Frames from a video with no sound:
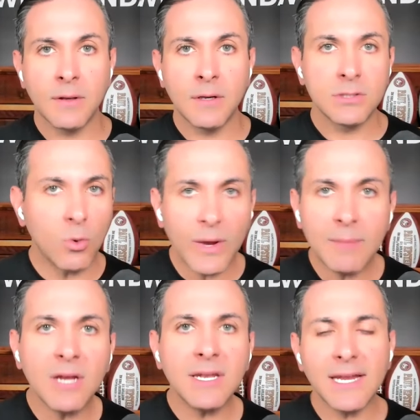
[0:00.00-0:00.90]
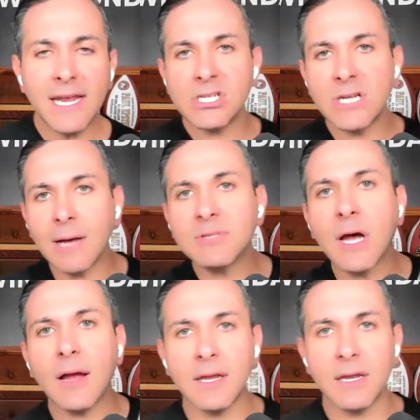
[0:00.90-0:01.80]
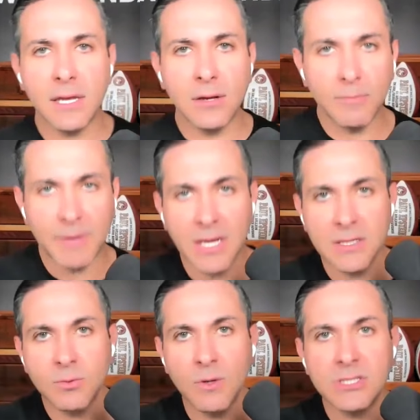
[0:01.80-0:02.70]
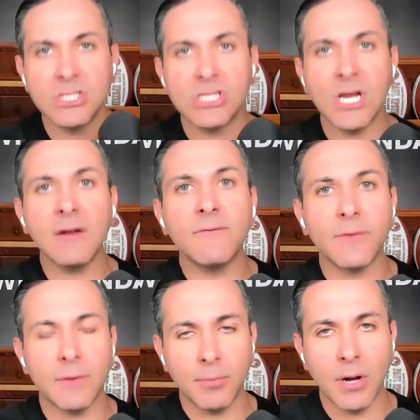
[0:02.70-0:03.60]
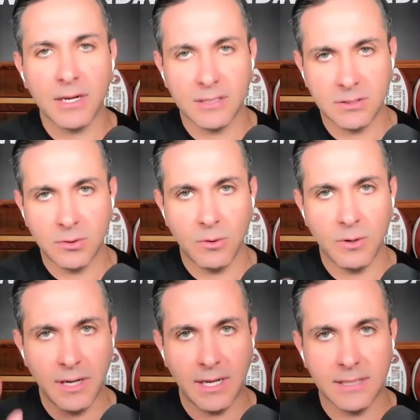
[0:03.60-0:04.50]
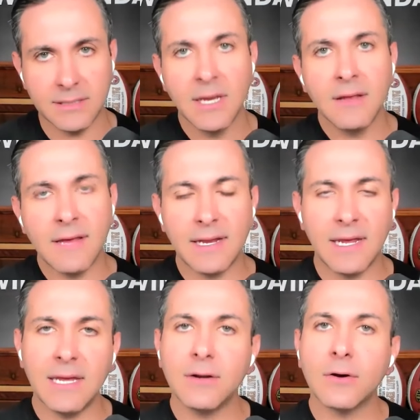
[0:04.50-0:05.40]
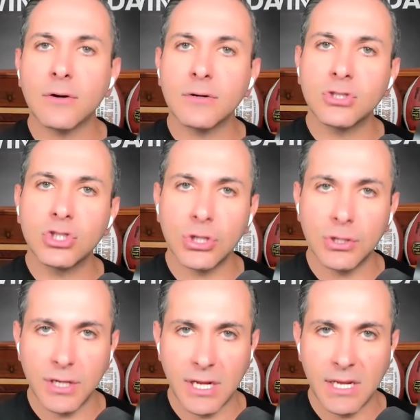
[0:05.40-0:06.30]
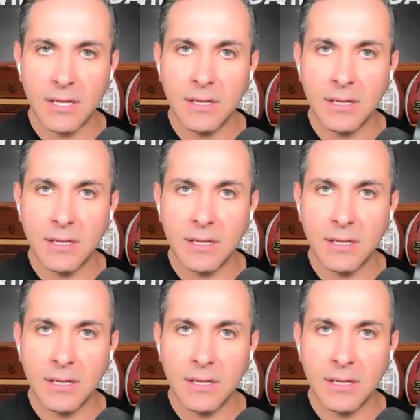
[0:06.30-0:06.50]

So Win Monday Nation, I'm talking to you because what Jennifer brought us toward is that in her journey,